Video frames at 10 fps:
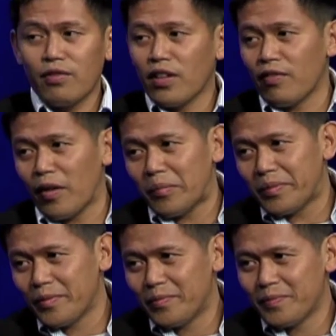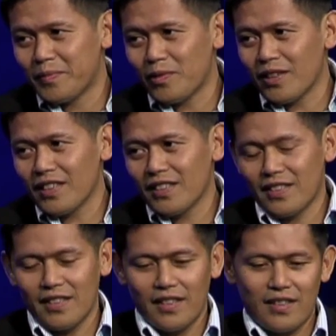never give up, right?
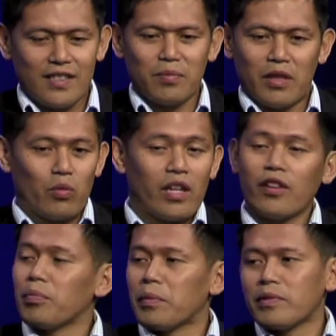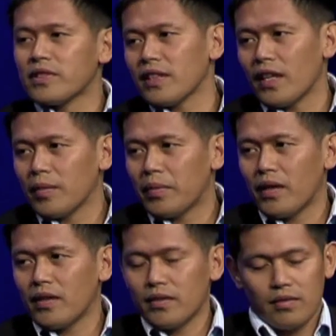Doesn't matter what other people say
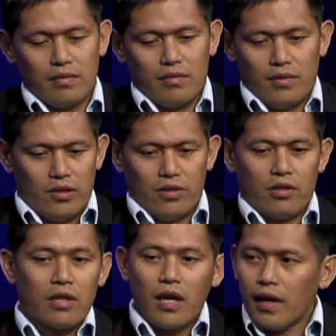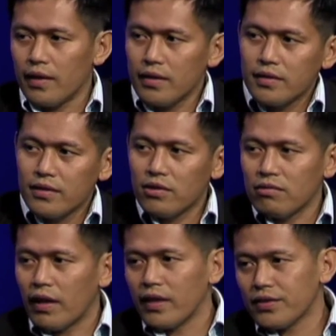about, you know, your color, your
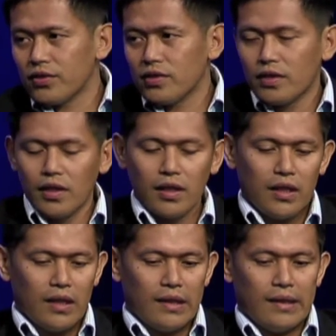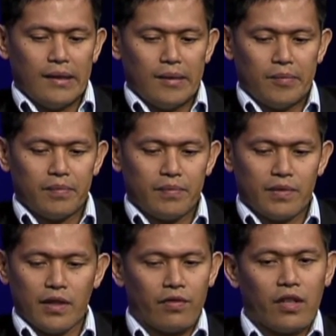race.
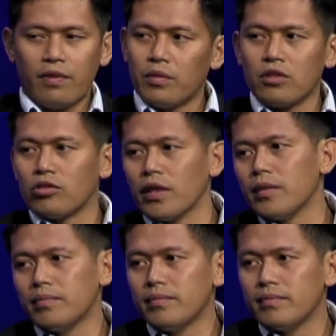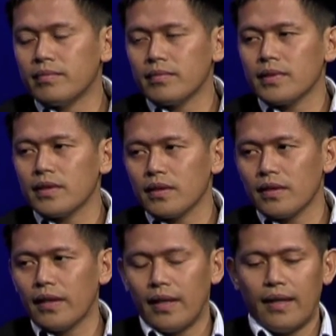Never give up your dream.
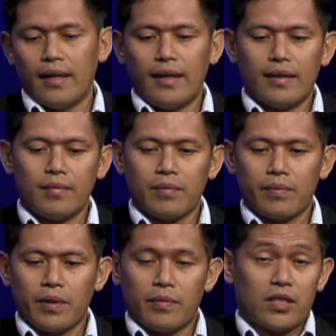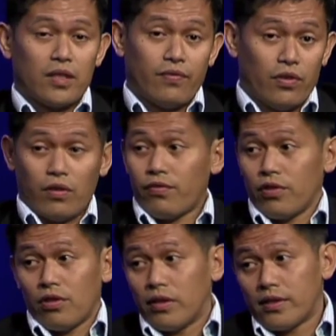And pretty much, if, you know,
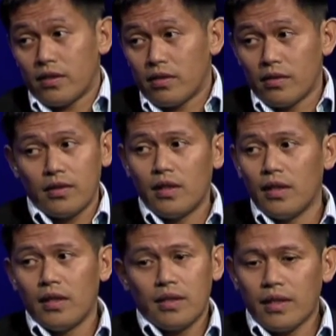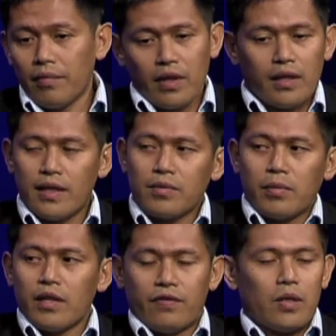for your listeners, same thing. It doesn't
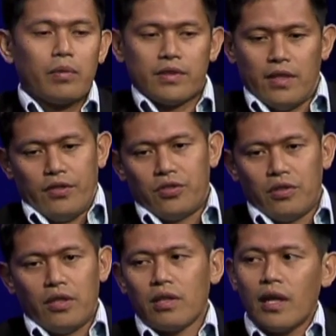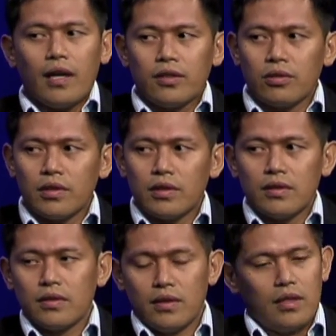matter if someone tells you that you can't do it,
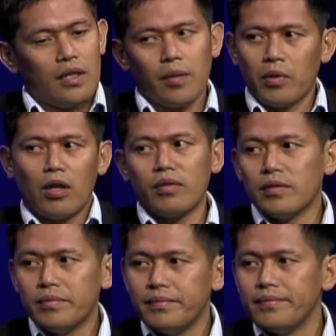keep going.